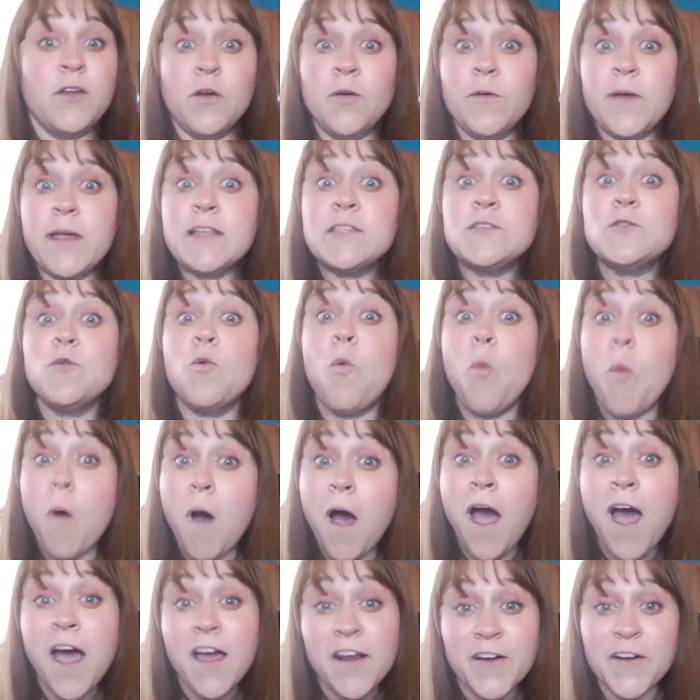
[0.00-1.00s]
It's
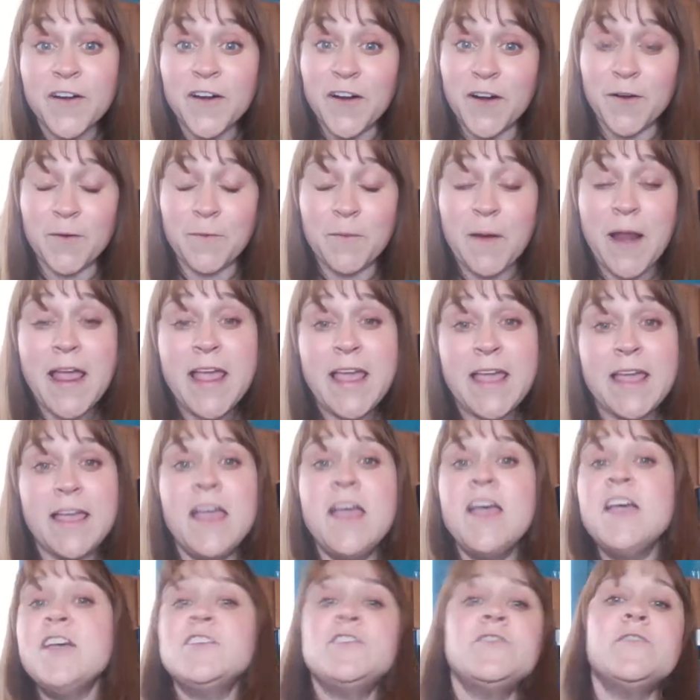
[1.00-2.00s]
water, right?
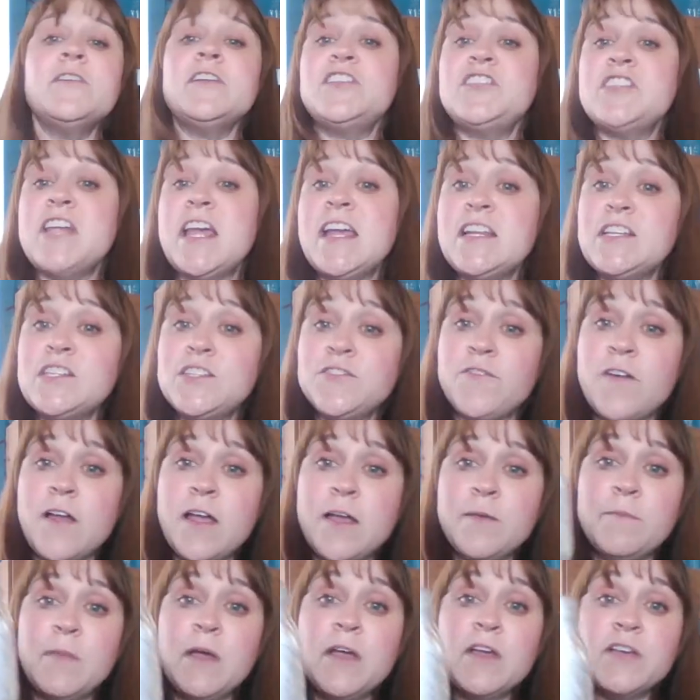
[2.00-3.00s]
So it changed
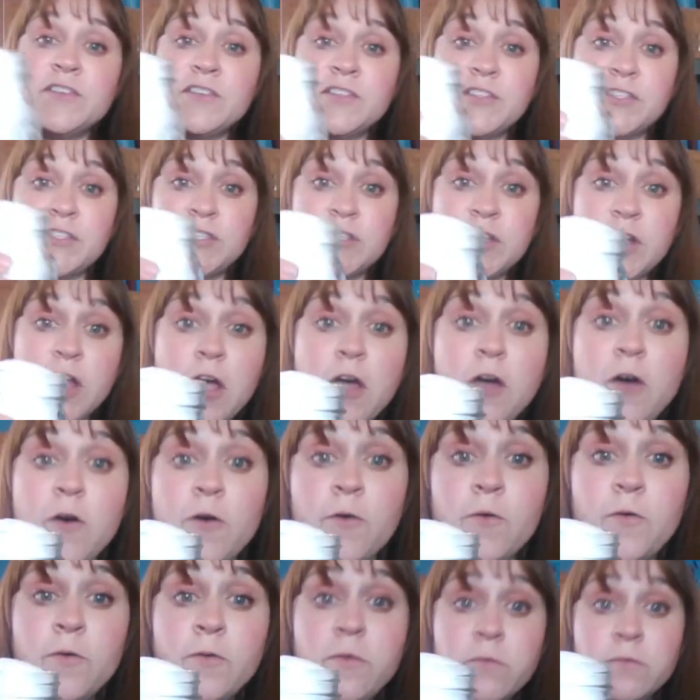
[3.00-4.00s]
from
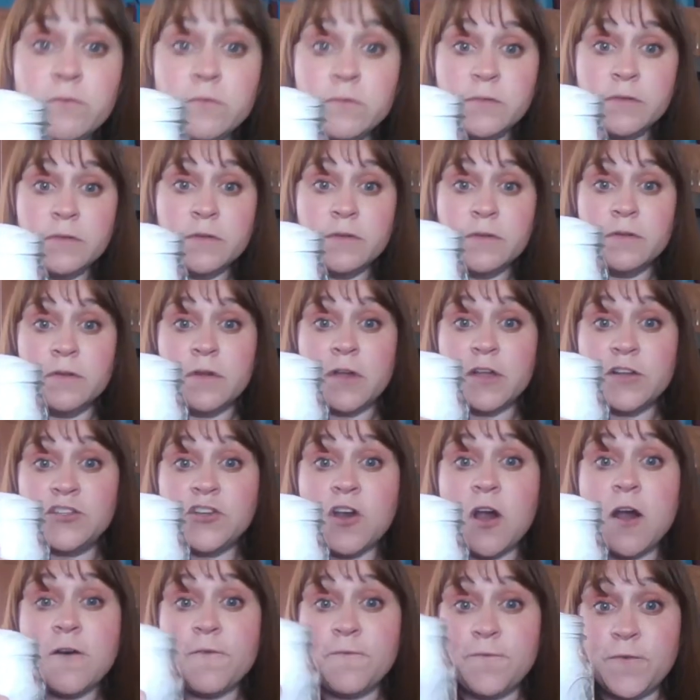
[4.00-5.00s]
snow, a
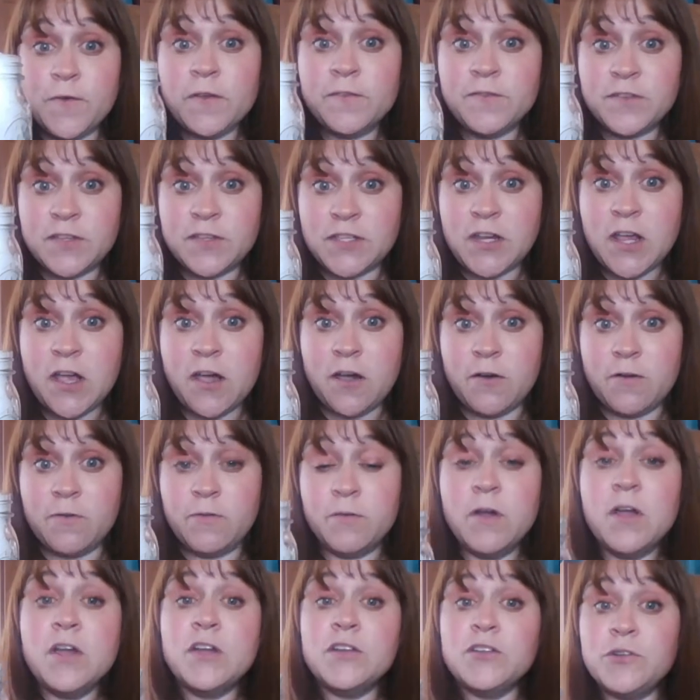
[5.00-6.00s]
jar full of
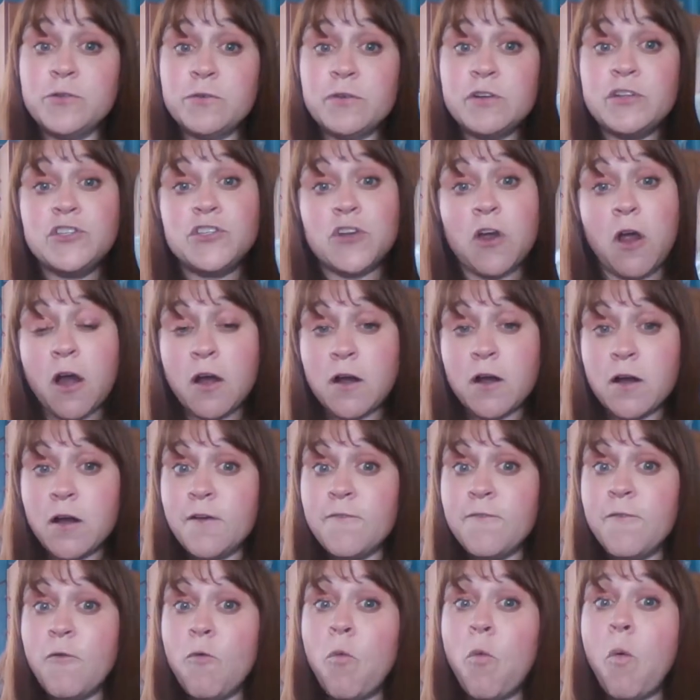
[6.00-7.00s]
snow, to a jar
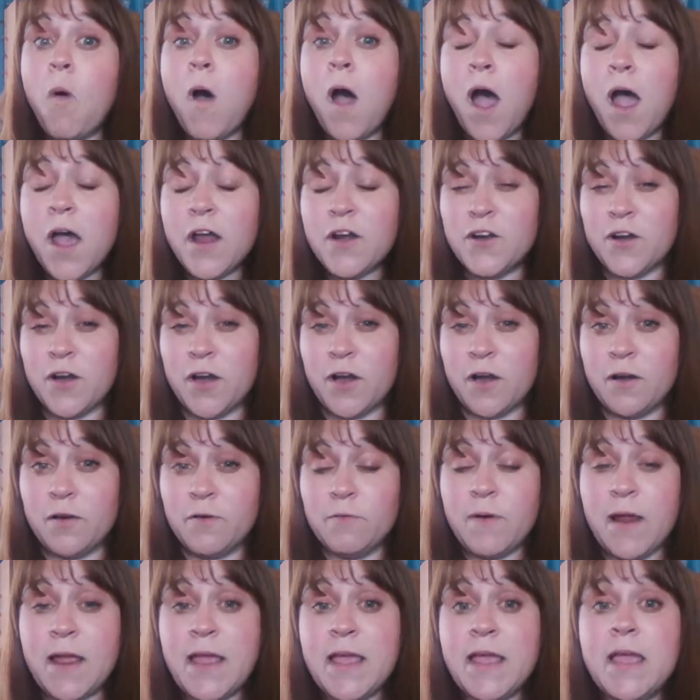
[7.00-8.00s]
of water,
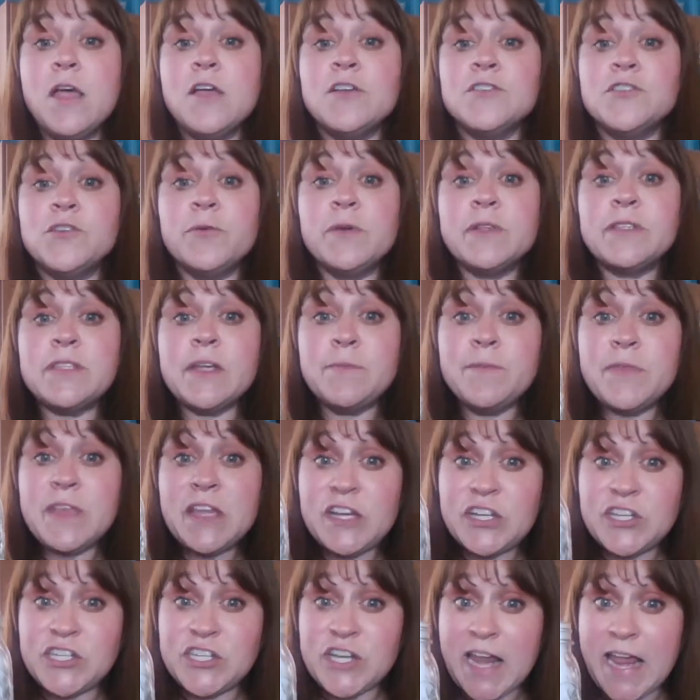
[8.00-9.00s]
right? So when
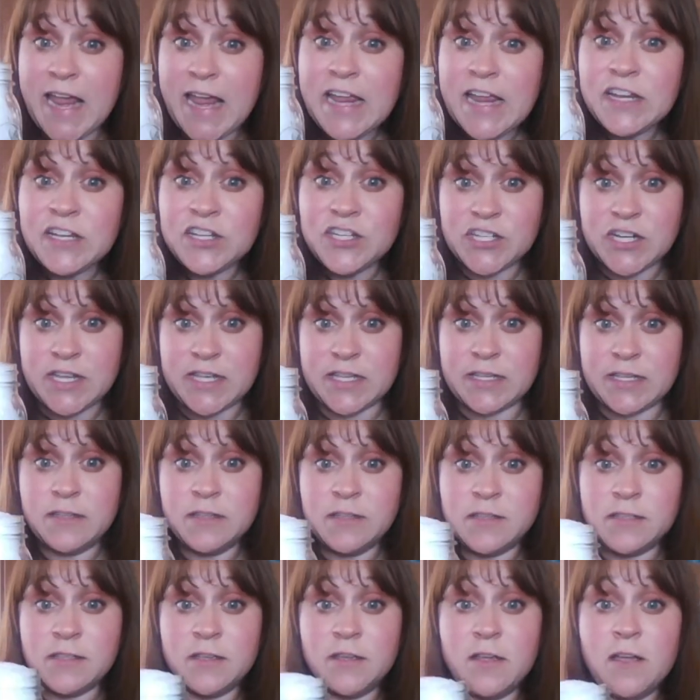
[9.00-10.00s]
something
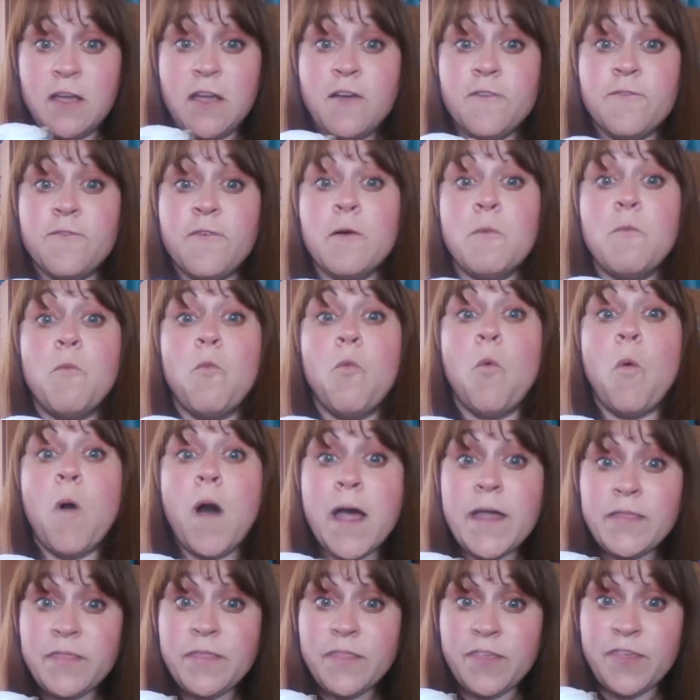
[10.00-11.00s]
changes from
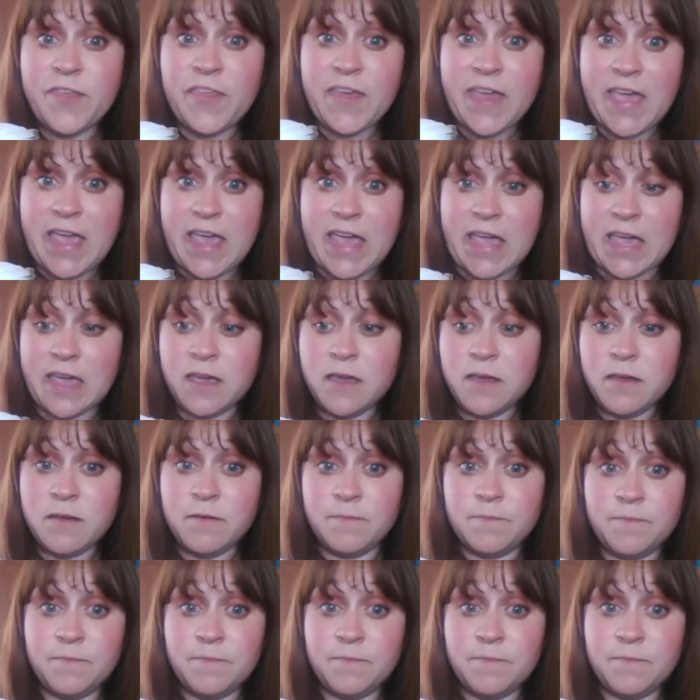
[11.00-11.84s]
one thing,